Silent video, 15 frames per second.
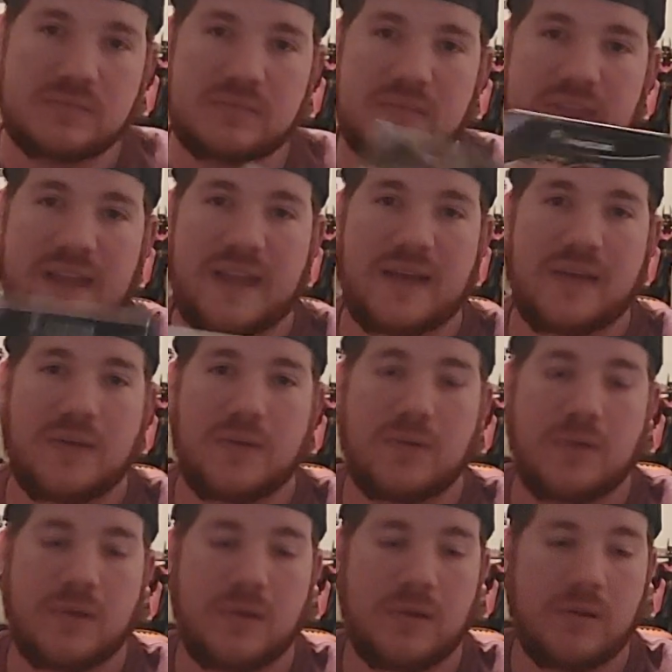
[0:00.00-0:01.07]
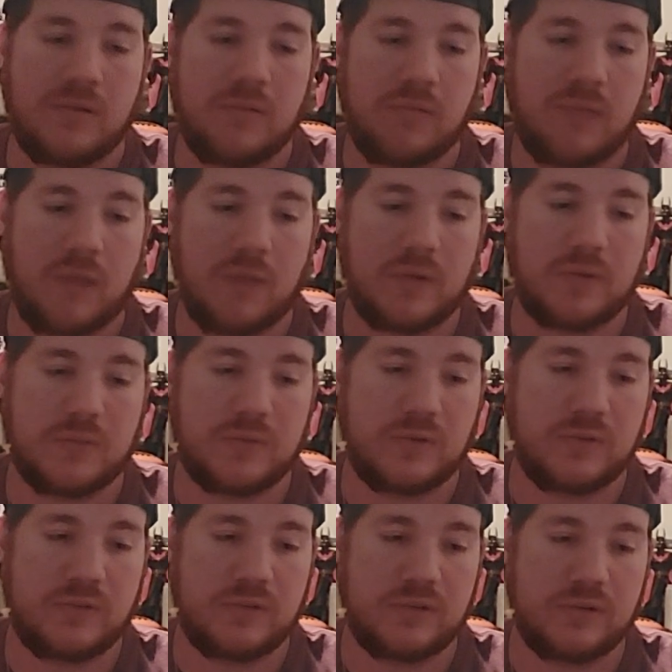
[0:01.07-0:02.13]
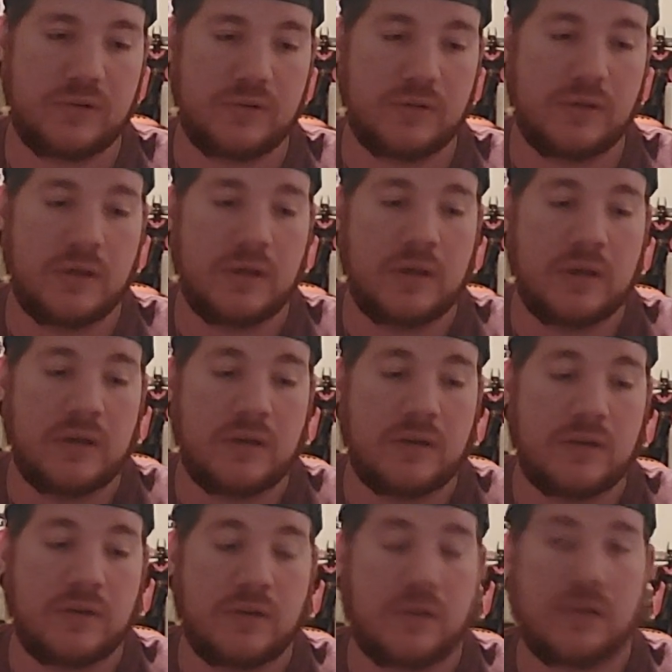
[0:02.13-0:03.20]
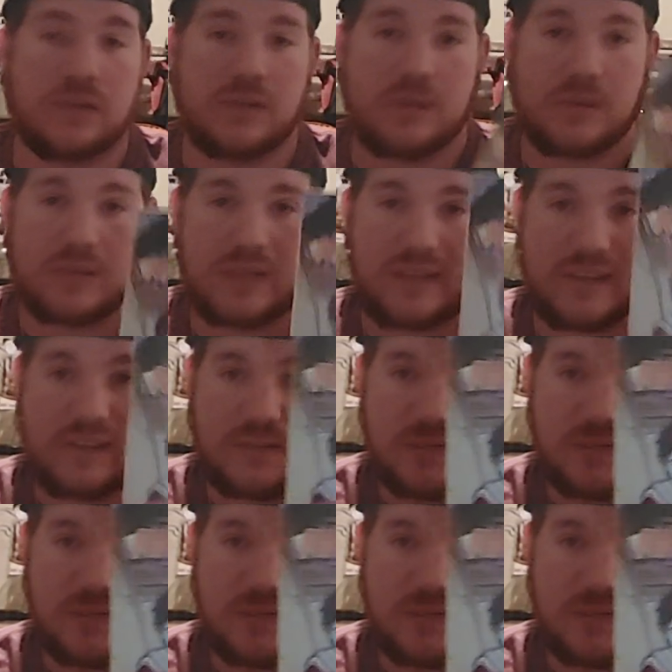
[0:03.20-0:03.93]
Now I want to move to Naruto Clash of